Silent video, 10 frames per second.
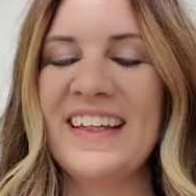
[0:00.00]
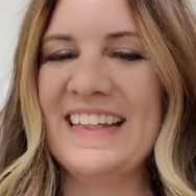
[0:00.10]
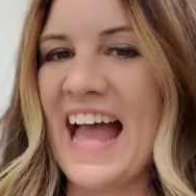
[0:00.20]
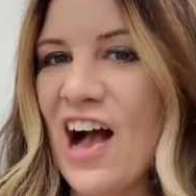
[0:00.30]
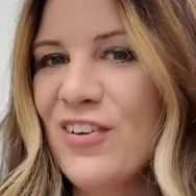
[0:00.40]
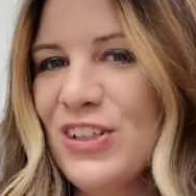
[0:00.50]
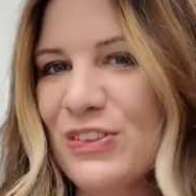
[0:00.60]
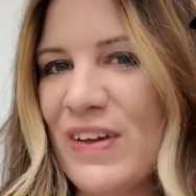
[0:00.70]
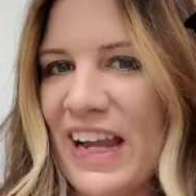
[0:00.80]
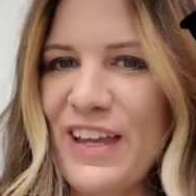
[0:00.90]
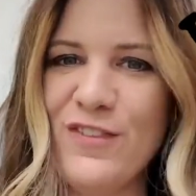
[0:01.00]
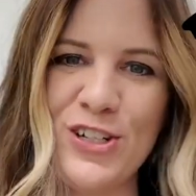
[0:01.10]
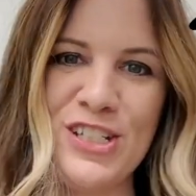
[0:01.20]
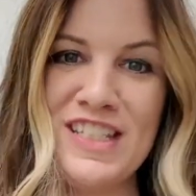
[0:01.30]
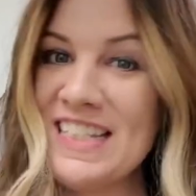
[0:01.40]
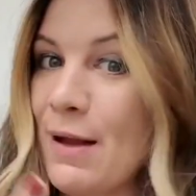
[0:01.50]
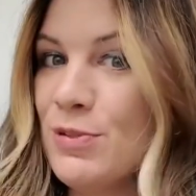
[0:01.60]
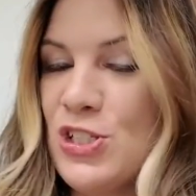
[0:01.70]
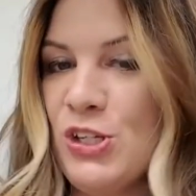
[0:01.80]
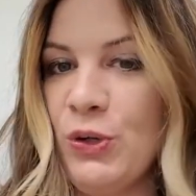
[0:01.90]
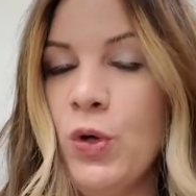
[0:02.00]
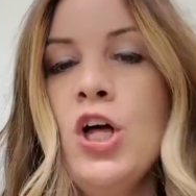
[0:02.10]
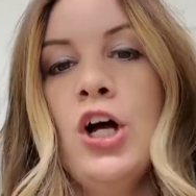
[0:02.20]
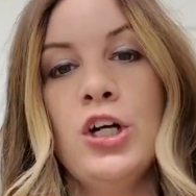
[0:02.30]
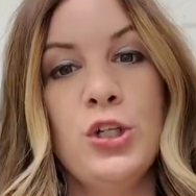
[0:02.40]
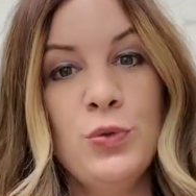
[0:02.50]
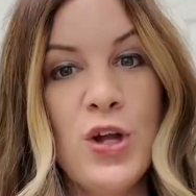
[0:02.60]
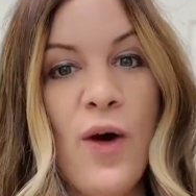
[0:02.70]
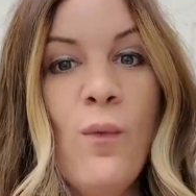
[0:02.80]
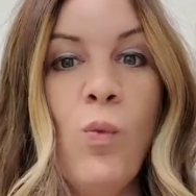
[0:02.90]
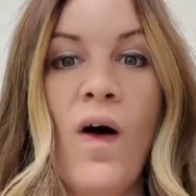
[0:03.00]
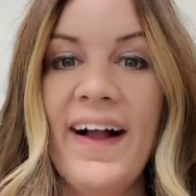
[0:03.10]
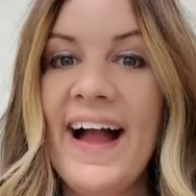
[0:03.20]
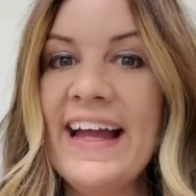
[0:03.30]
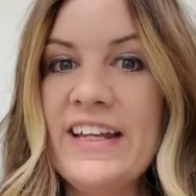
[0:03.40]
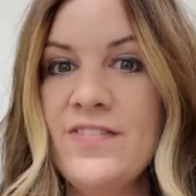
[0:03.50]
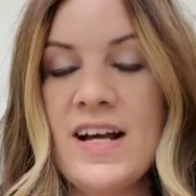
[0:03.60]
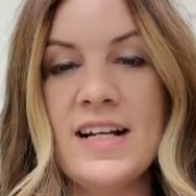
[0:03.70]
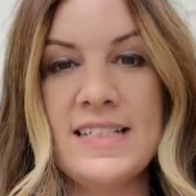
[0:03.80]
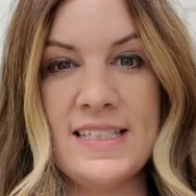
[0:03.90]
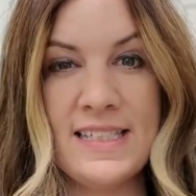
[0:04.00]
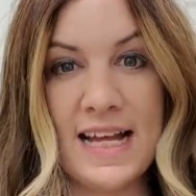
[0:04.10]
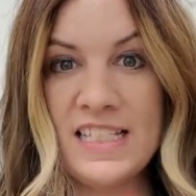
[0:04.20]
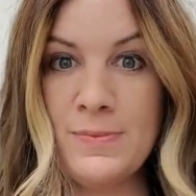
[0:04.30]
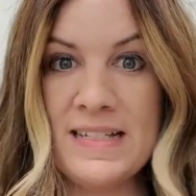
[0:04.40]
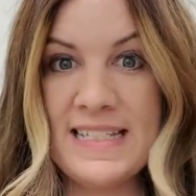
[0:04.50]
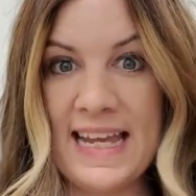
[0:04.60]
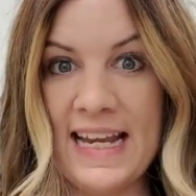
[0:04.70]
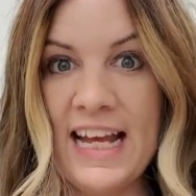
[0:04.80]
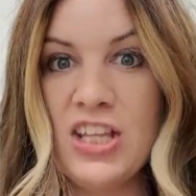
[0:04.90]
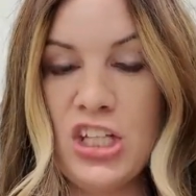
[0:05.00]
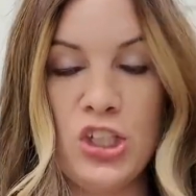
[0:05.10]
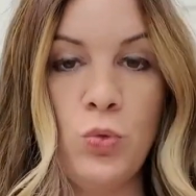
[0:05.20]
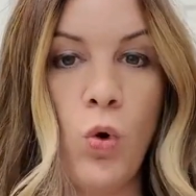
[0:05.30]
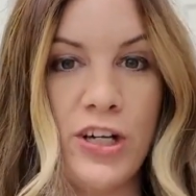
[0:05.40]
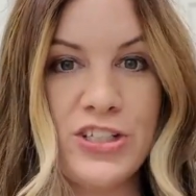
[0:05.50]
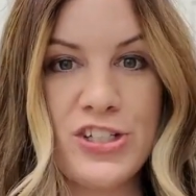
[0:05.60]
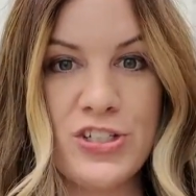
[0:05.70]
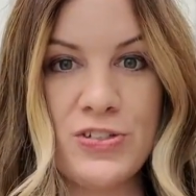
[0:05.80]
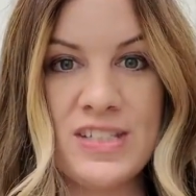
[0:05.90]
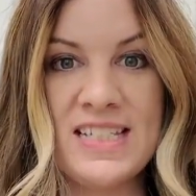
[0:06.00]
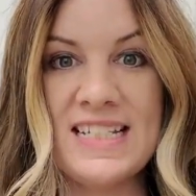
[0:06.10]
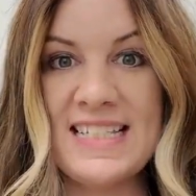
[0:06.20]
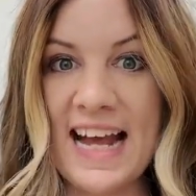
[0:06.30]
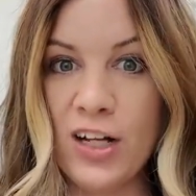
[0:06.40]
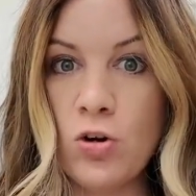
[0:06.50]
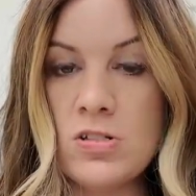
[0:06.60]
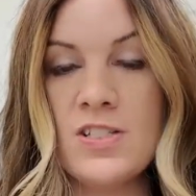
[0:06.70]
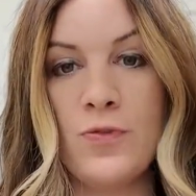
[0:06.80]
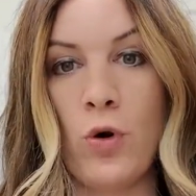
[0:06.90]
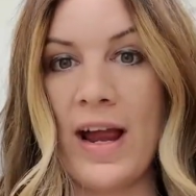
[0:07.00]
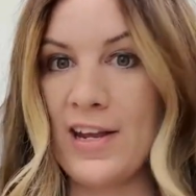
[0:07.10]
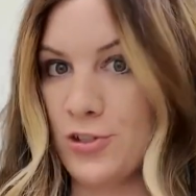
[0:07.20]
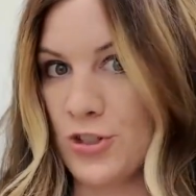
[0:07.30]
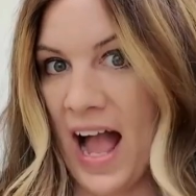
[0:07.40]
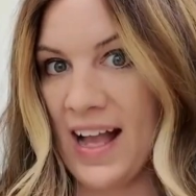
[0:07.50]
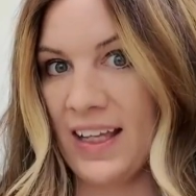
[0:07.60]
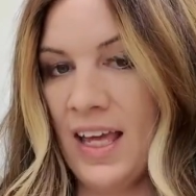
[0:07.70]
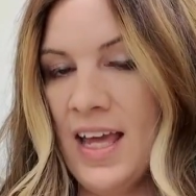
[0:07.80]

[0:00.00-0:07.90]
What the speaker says: Now you're ready for step two. You know what kind of assessment data that you want your students to set goals for and track.